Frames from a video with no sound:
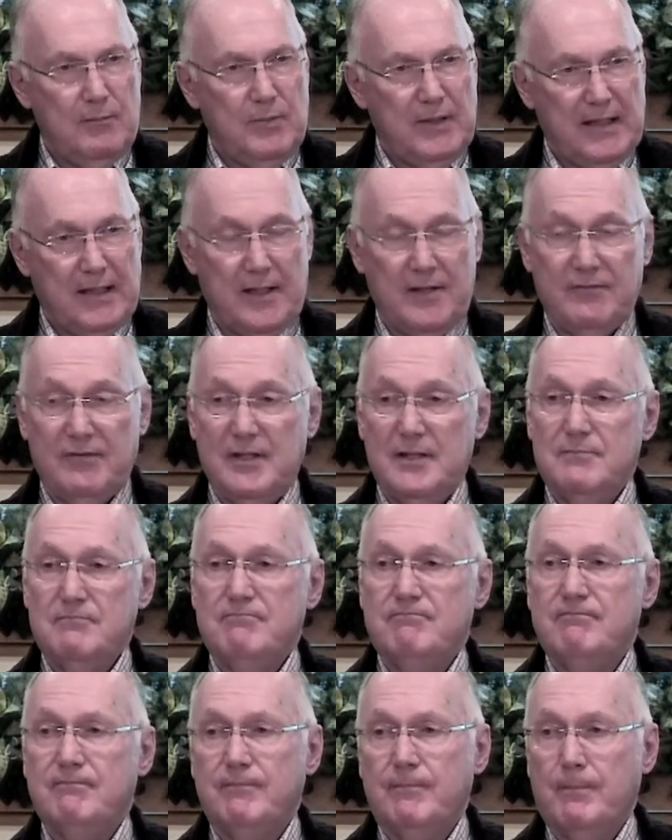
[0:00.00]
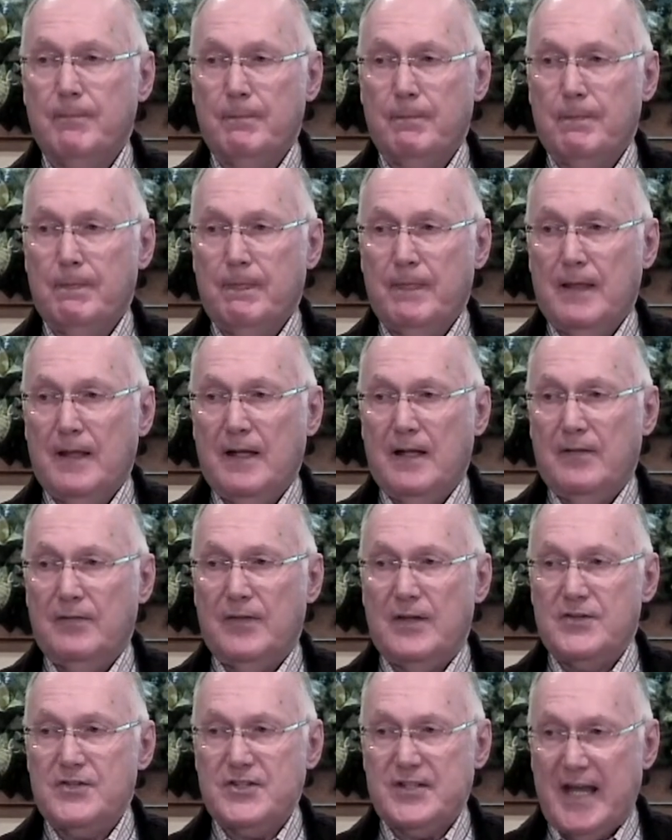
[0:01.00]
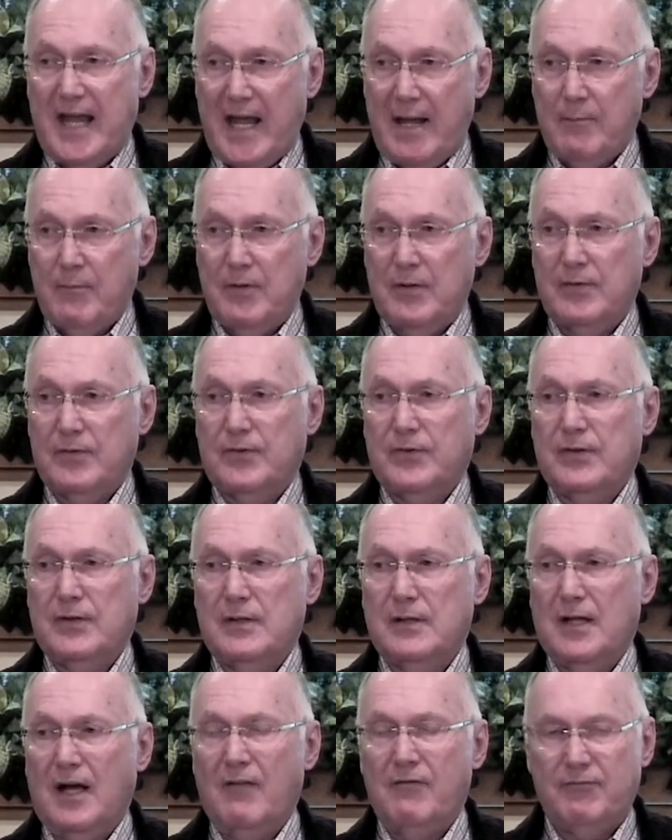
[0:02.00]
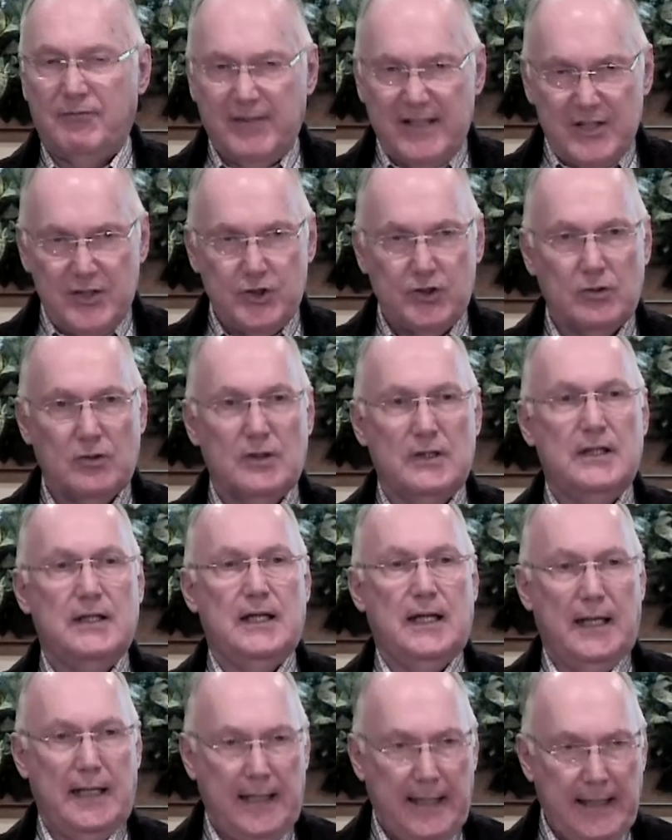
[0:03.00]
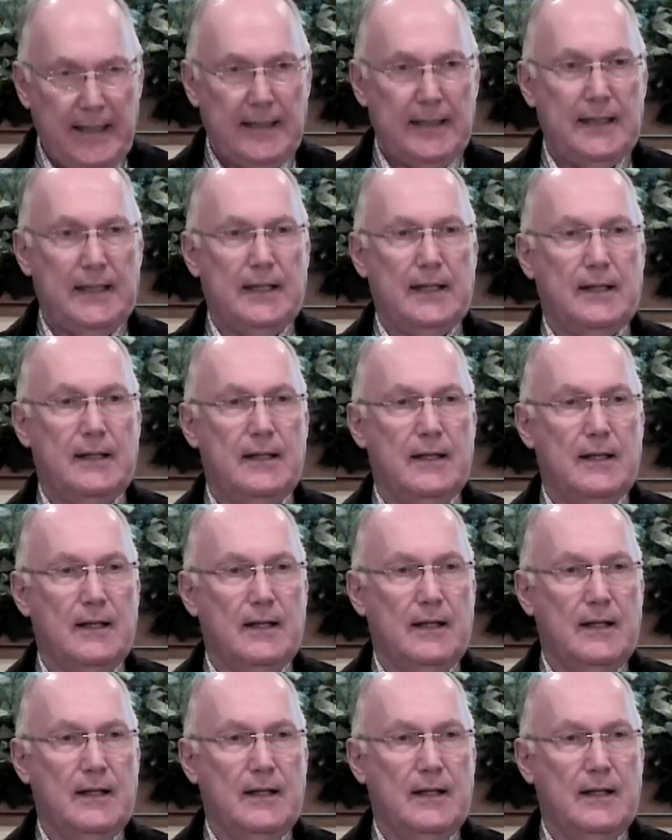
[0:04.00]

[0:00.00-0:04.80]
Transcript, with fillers: Beloved, the Sabbath officially ended